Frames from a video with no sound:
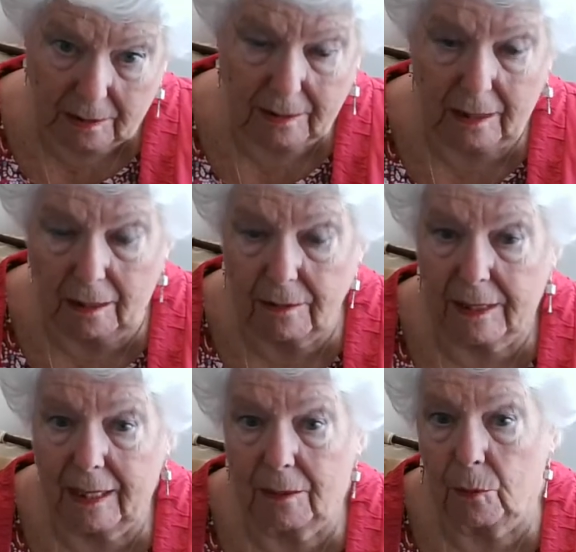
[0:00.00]
go
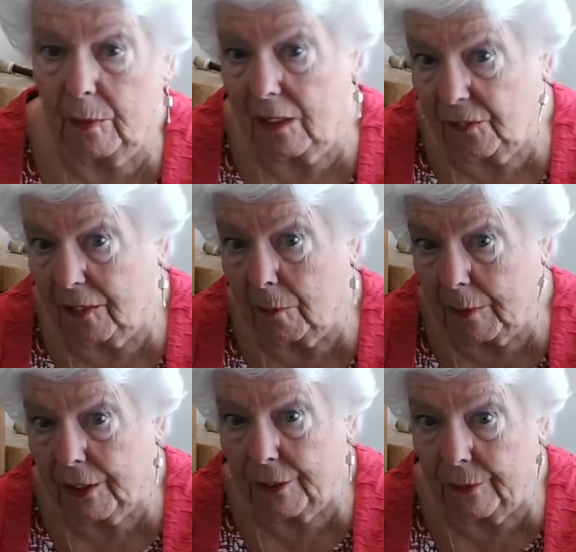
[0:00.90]
down and we feel
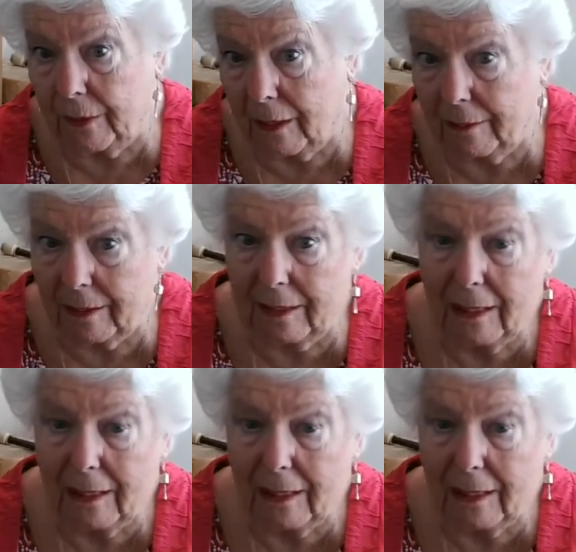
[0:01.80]
peculiar and